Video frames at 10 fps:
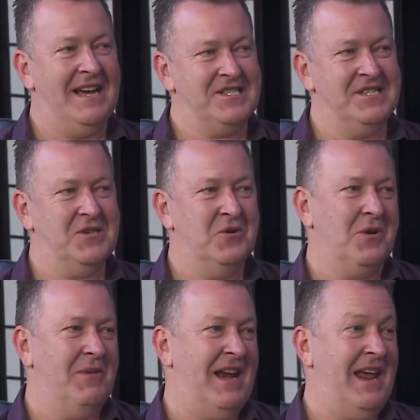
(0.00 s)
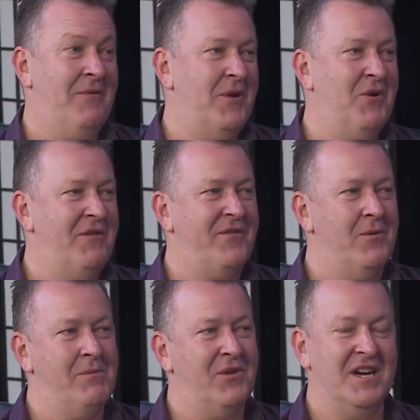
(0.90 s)
ass and talk about how we weren't
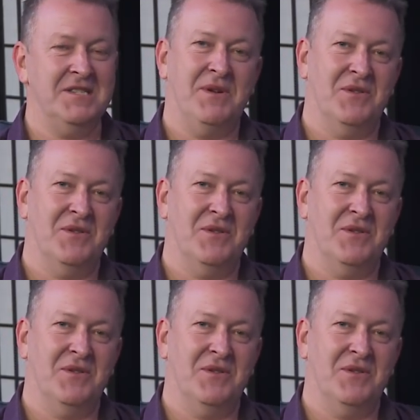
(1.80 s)
former players,